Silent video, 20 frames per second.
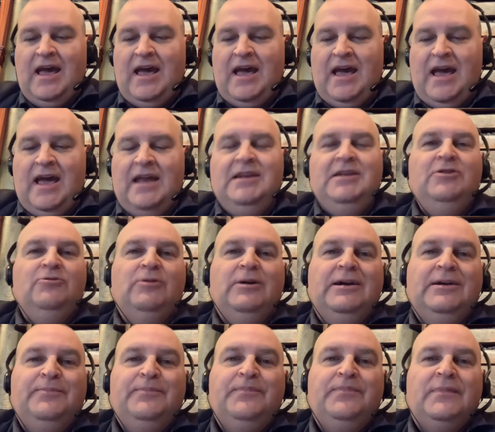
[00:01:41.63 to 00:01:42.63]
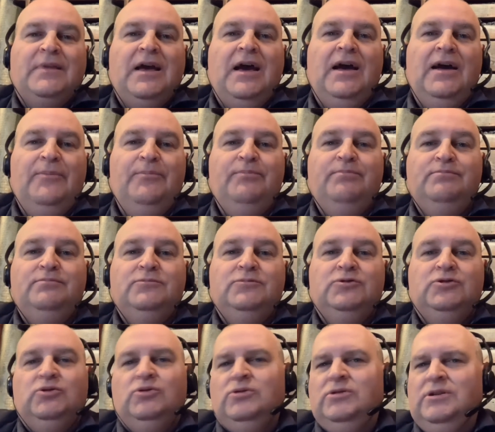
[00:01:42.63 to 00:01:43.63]
Anyway,
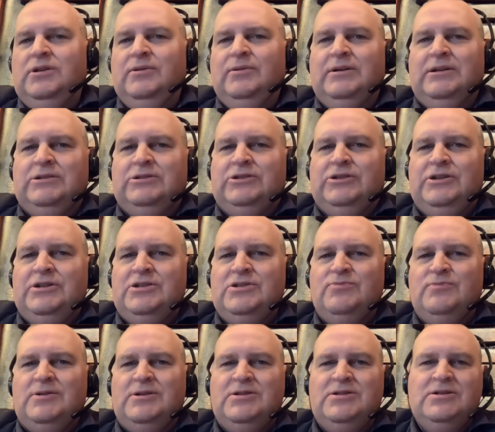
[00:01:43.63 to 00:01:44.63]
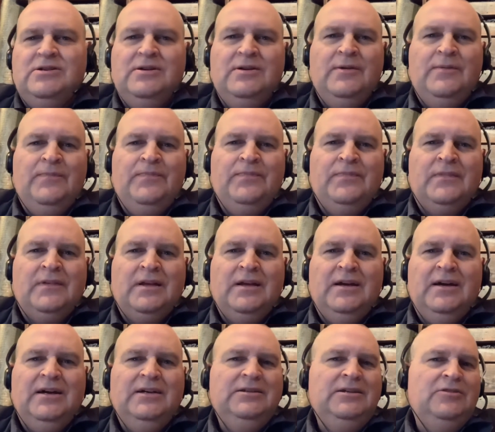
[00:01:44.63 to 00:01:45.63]
talking about Christmas,
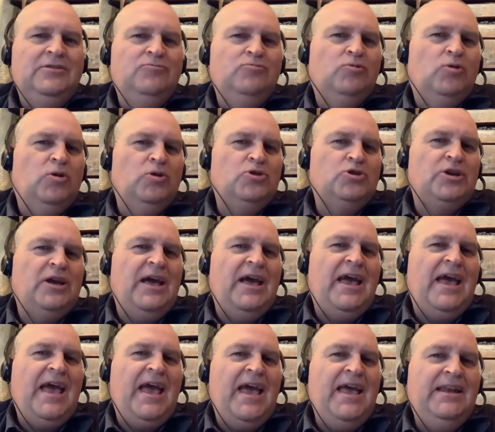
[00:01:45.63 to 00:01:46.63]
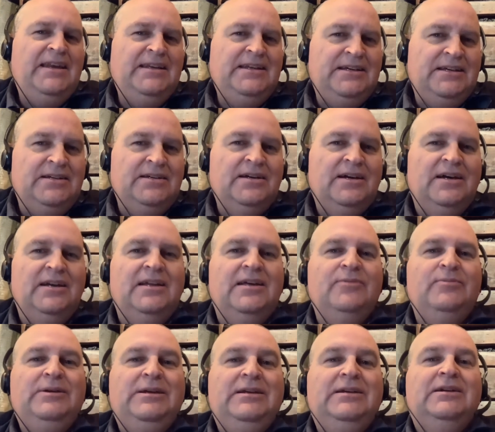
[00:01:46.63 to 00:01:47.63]
I didn't watch any, and I
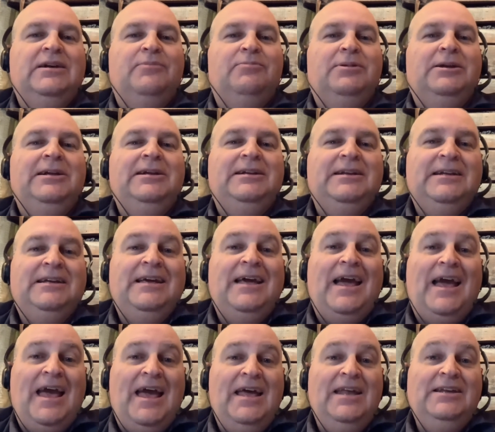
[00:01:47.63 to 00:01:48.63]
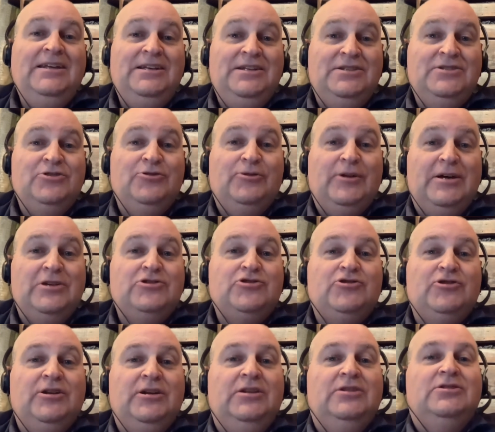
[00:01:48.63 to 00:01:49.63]
mean completely any,
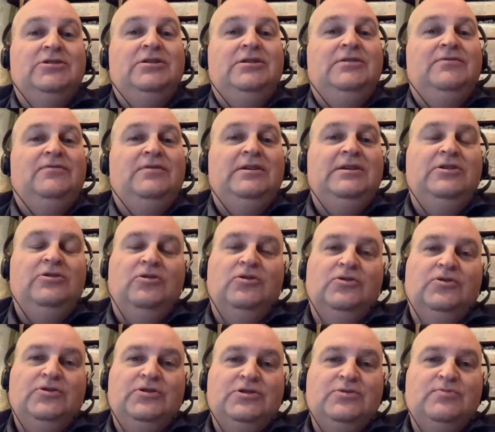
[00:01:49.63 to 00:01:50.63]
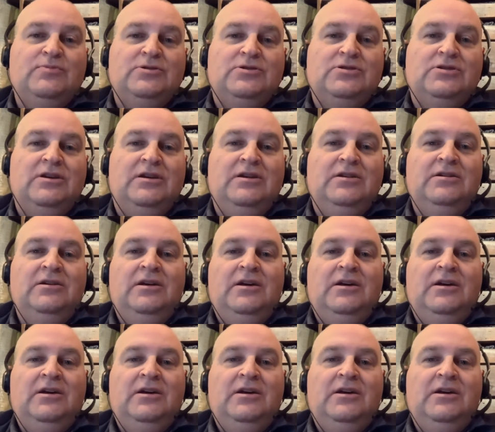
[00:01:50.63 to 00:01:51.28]
terrestrial TV on Christmas Day.